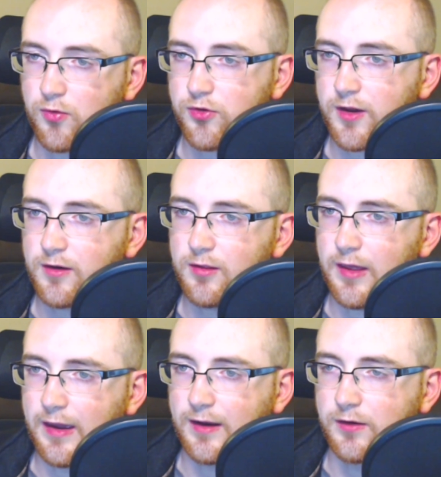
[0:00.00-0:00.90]
channel,
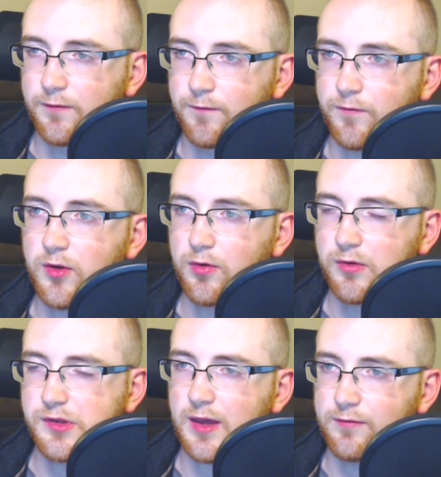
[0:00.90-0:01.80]
and the
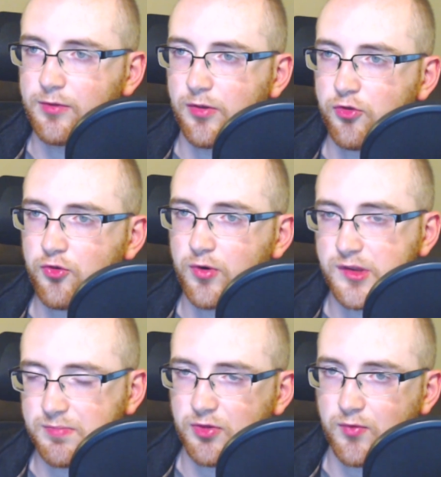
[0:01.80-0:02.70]
viewers have the
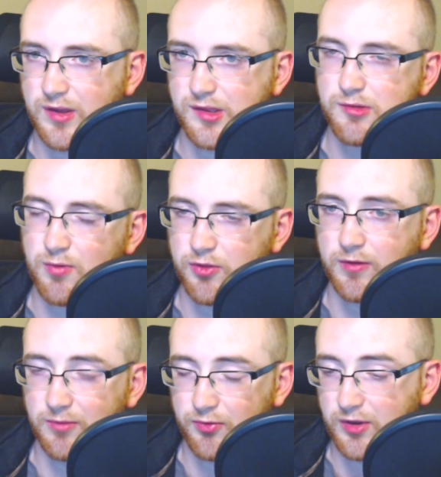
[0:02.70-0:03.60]
choice between
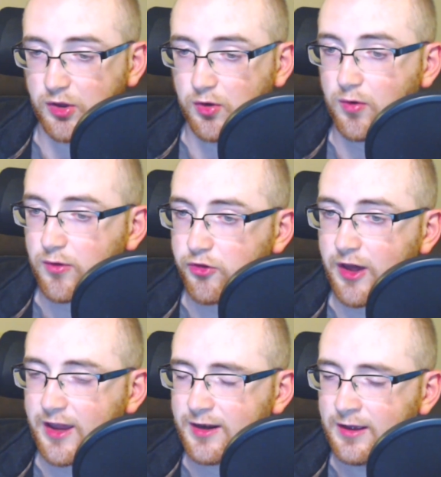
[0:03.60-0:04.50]
switching between your
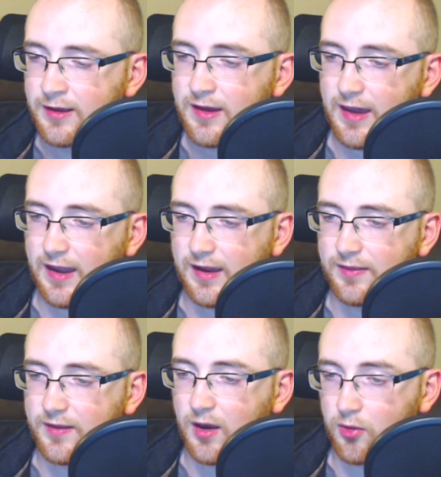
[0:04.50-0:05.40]
chat
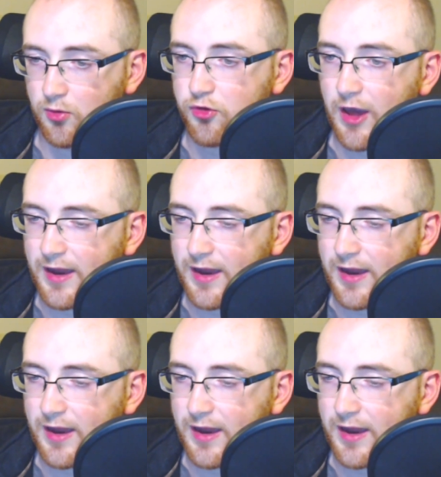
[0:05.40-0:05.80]
and the other chat.